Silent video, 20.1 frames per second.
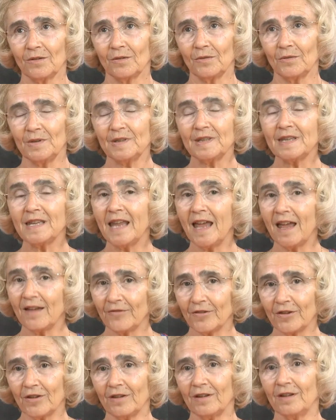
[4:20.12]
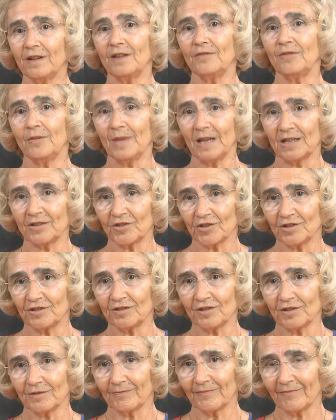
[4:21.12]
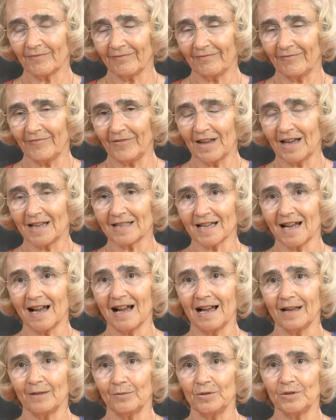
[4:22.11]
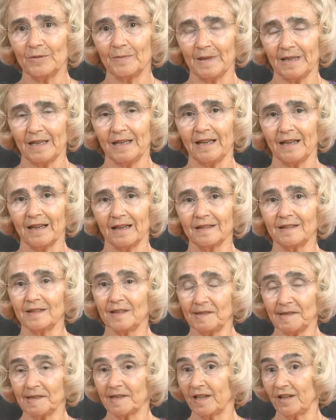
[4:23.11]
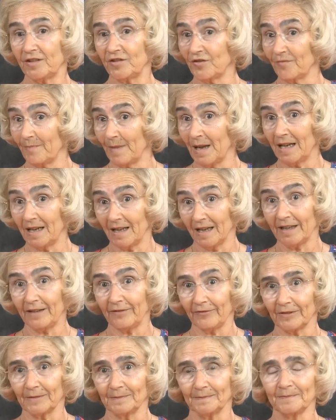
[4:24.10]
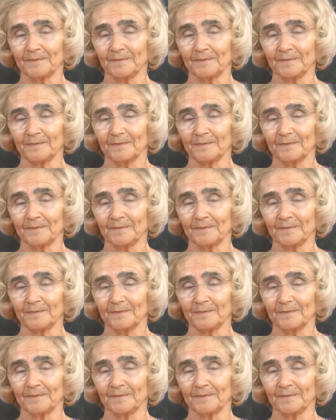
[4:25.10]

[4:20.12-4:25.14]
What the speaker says: would never have imagined that I would be at this stage of my life